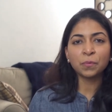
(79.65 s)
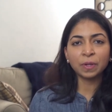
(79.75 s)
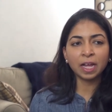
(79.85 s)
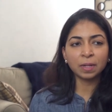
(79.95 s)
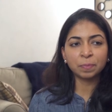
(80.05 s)

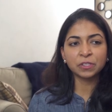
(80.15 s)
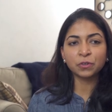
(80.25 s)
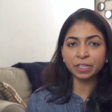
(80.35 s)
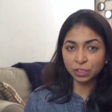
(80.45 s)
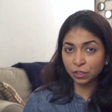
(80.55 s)
will help us
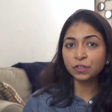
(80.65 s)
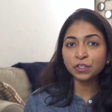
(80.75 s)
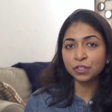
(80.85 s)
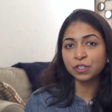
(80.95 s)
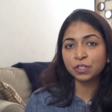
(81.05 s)
create
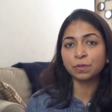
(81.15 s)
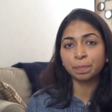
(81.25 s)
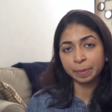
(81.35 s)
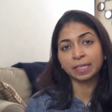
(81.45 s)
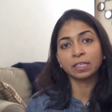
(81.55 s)
solutions to
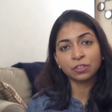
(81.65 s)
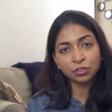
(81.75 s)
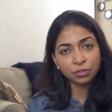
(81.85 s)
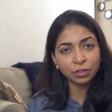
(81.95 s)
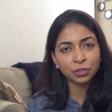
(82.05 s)
building
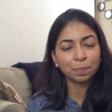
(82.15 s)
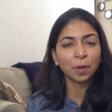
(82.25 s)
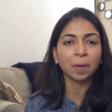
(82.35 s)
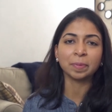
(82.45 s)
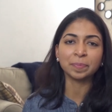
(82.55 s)
construction
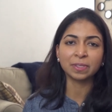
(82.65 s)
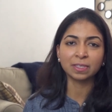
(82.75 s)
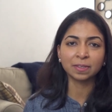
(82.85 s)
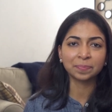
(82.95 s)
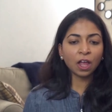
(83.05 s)
problems.